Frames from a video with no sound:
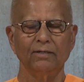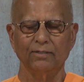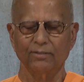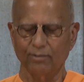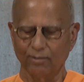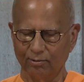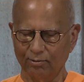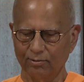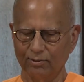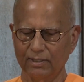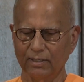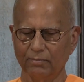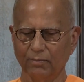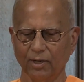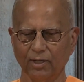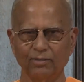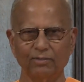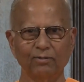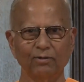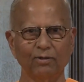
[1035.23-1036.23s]
So the
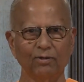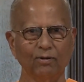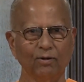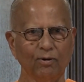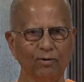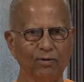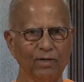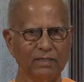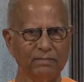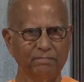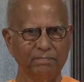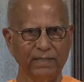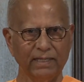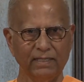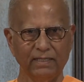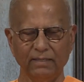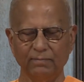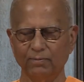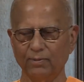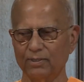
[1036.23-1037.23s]
monks will go and
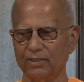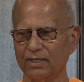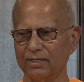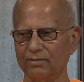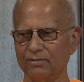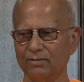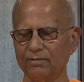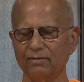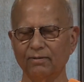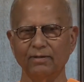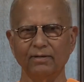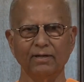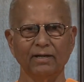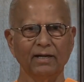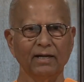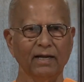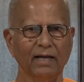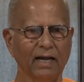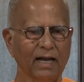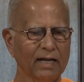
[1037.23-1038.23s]
peel the potato
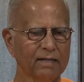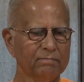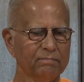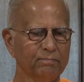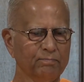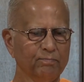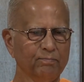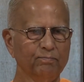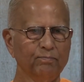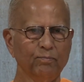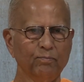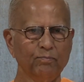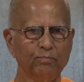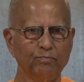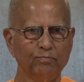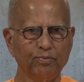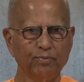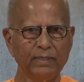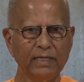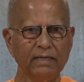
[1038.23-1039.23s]
and
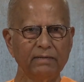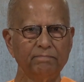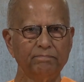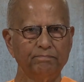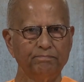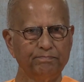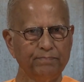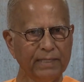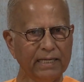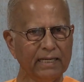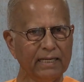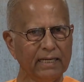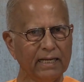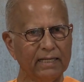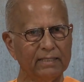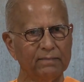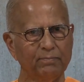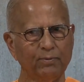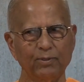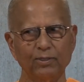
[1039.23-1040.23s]
bring peel
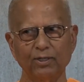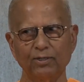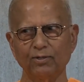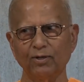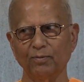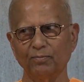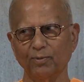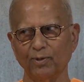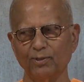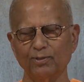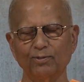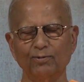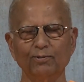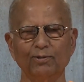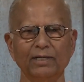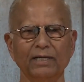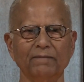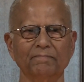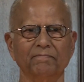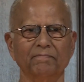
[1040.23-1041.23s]
and potato both to
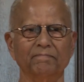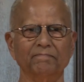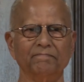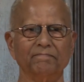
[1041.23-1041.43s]
him.